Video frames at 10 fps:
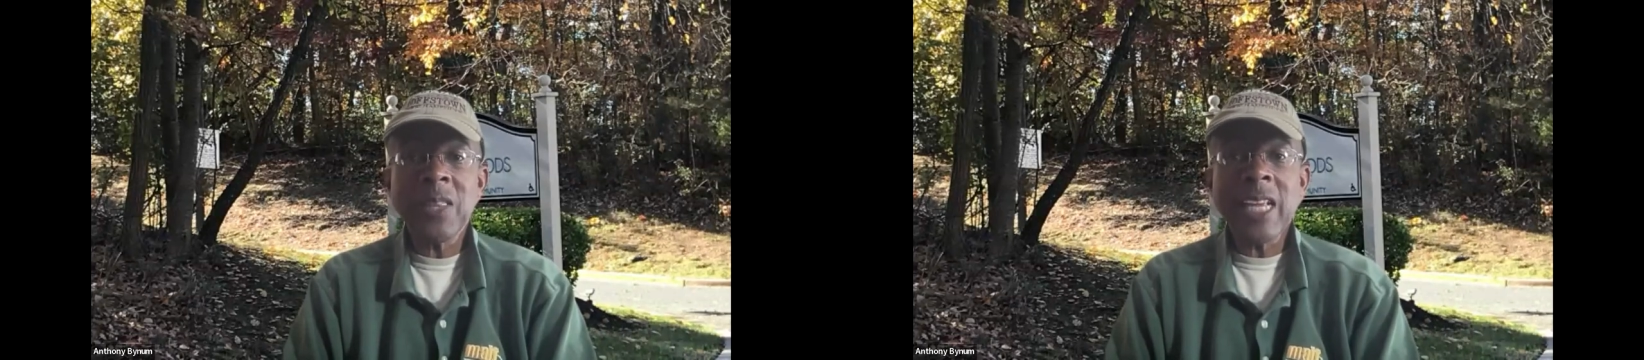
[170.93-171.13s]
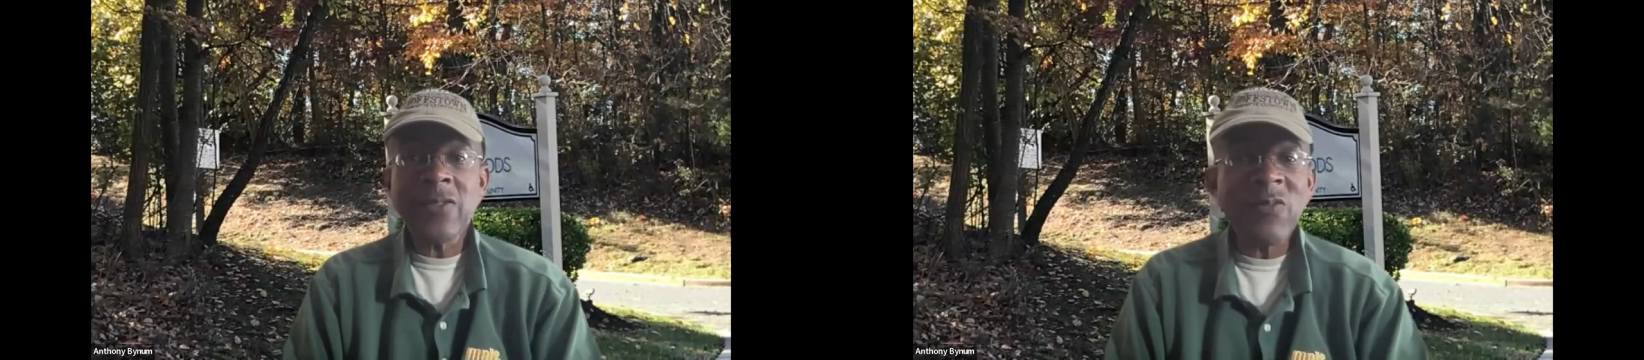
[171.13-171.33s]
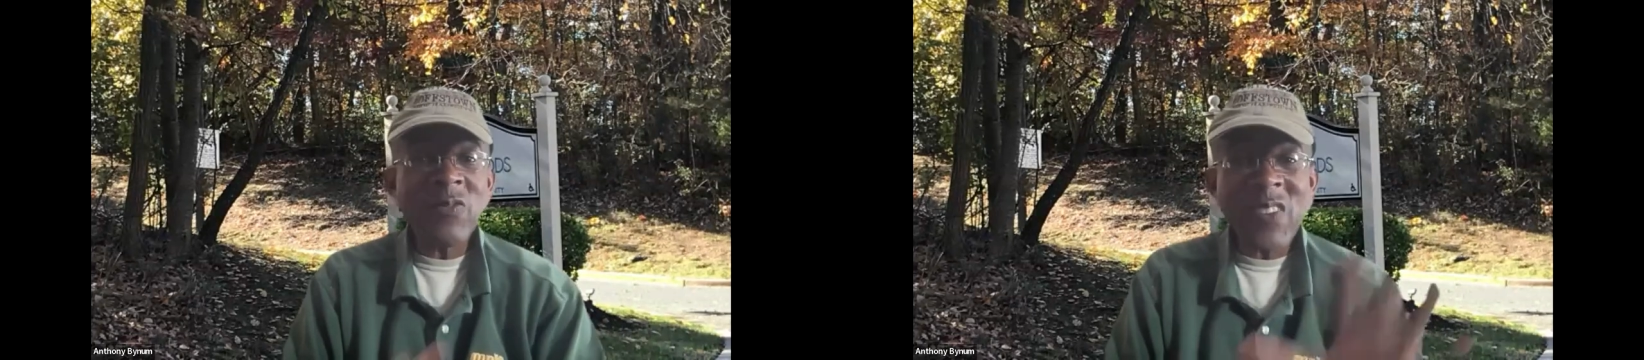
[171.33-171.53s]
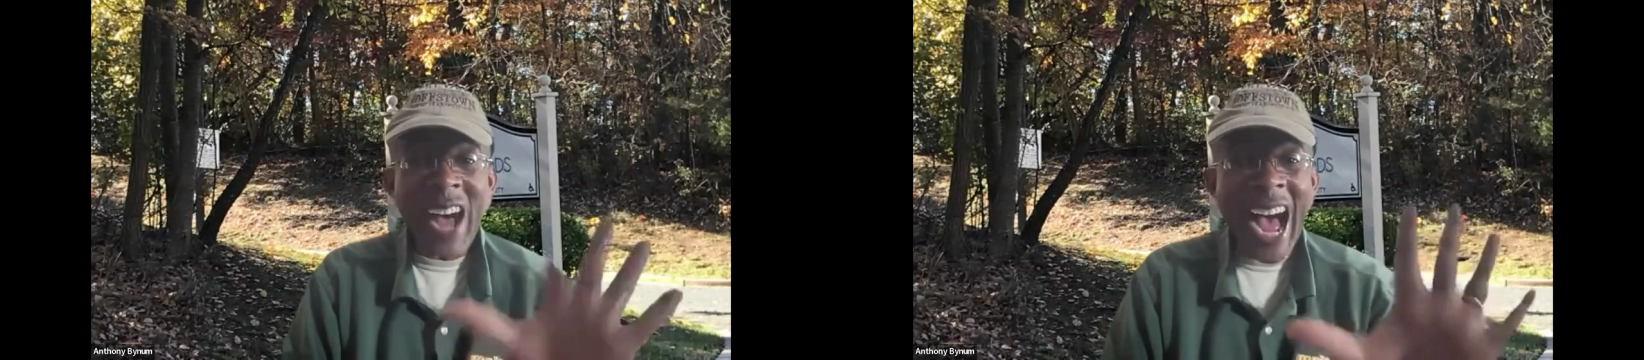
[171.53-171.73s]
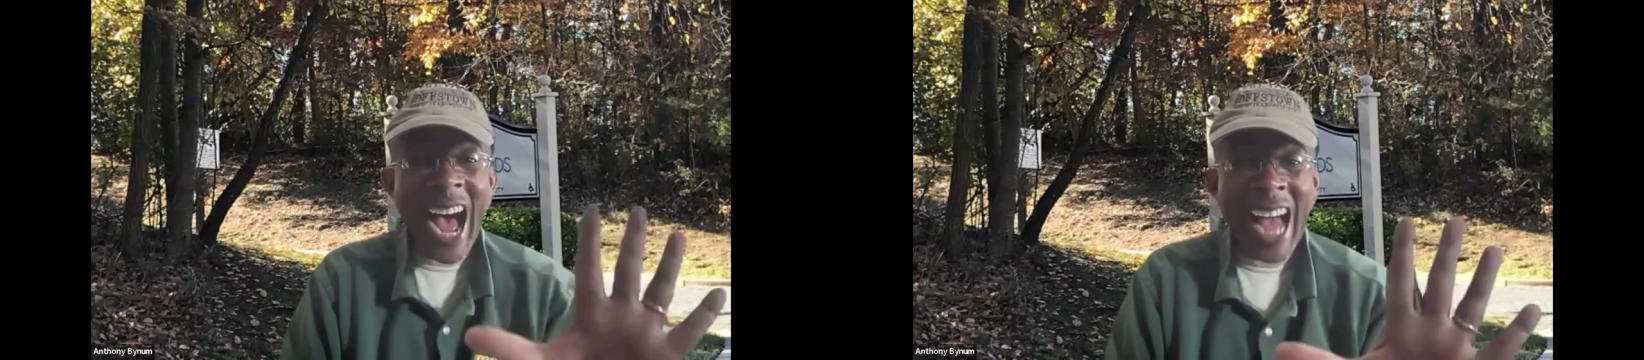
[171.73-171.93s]
That's
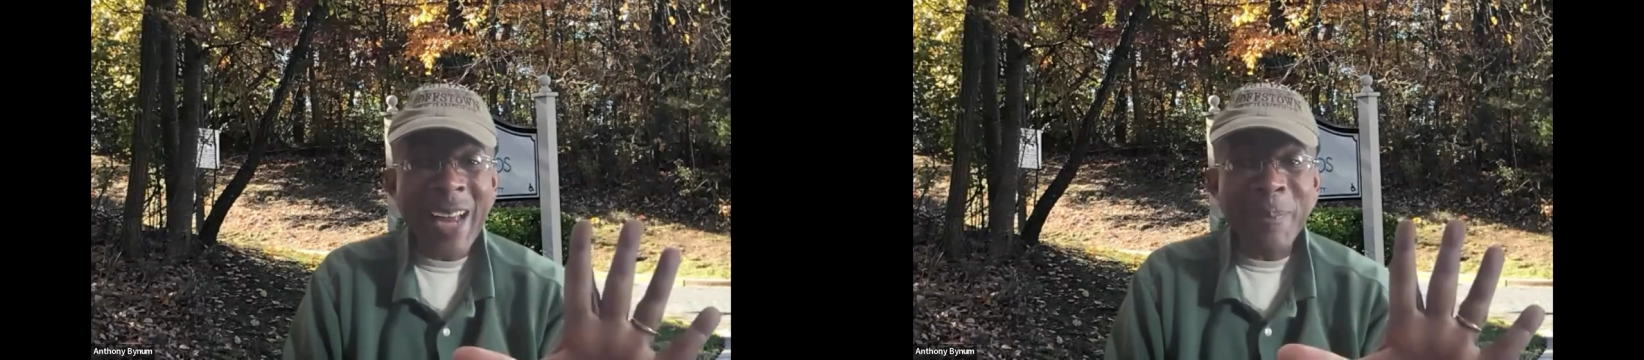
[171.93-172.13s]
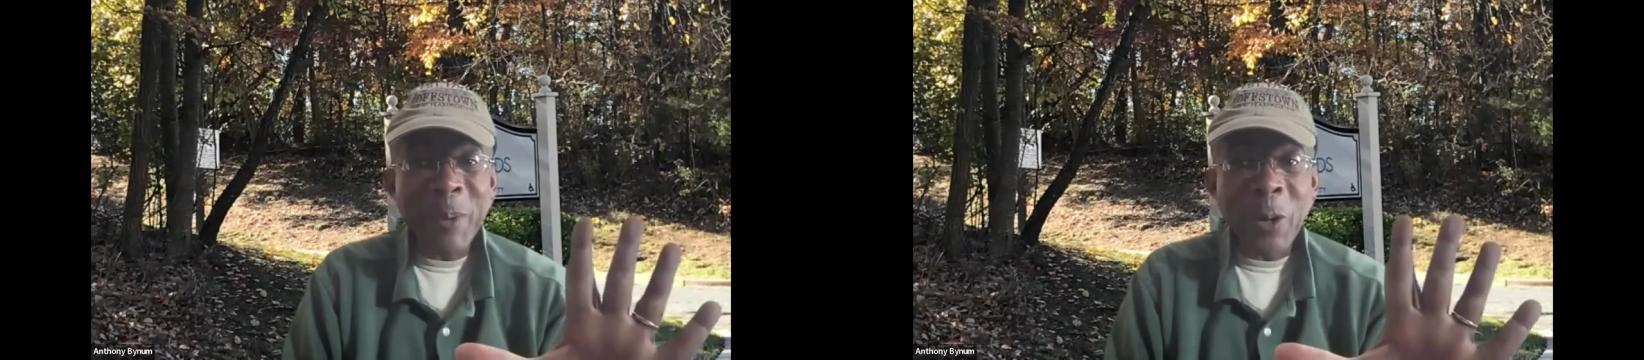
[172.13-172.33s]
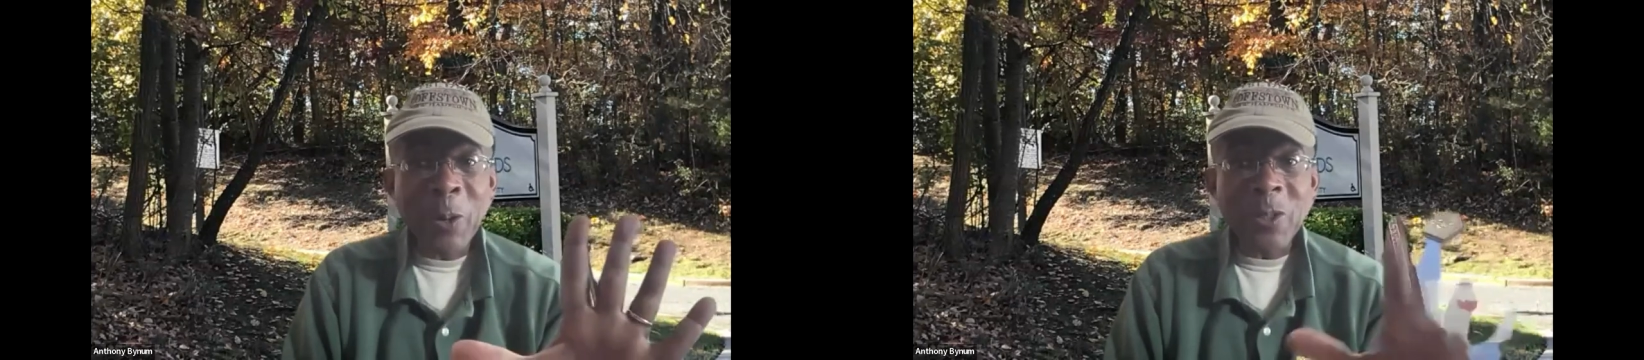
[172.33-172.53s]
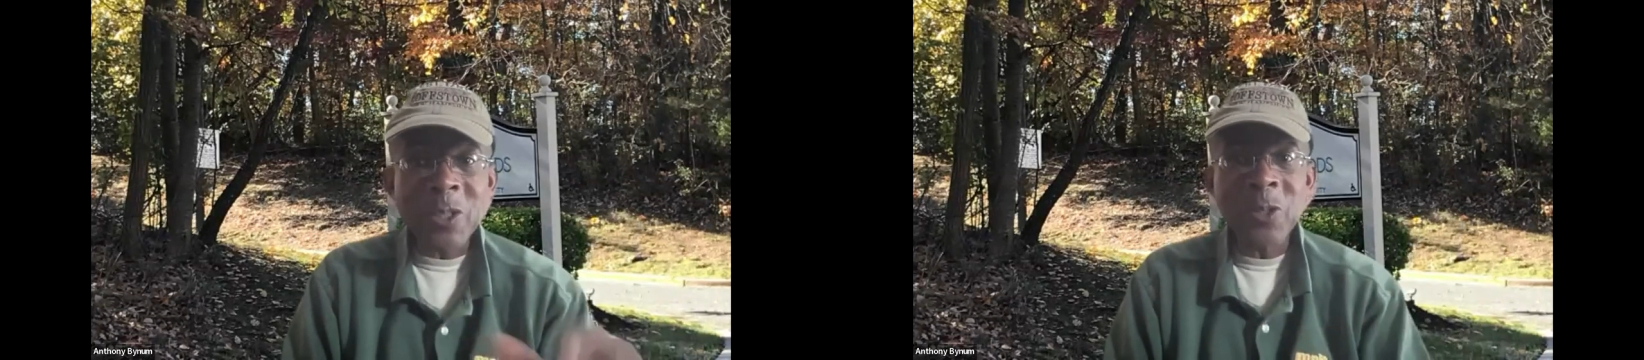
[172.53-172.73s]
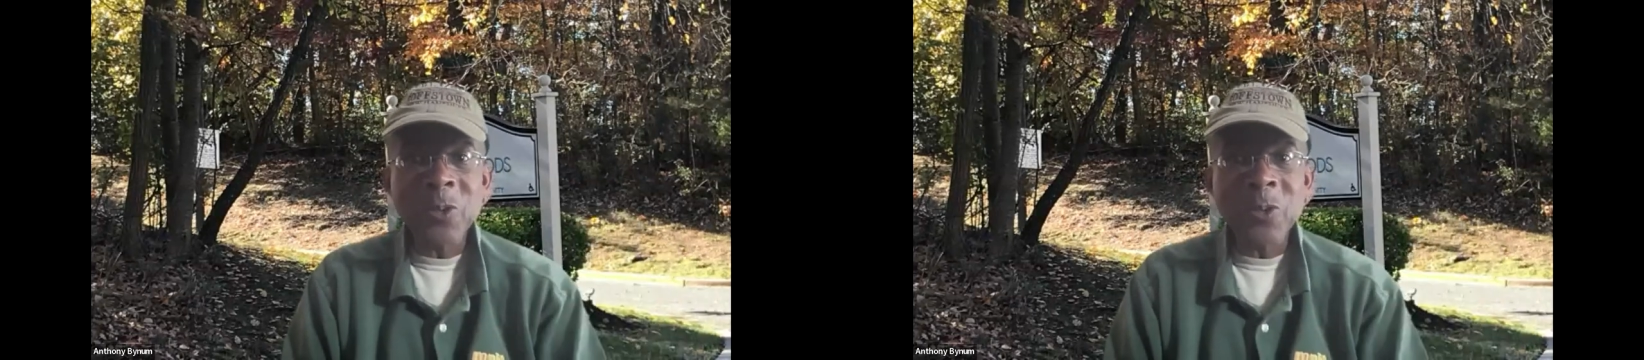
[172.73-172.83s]
5 boroughs in New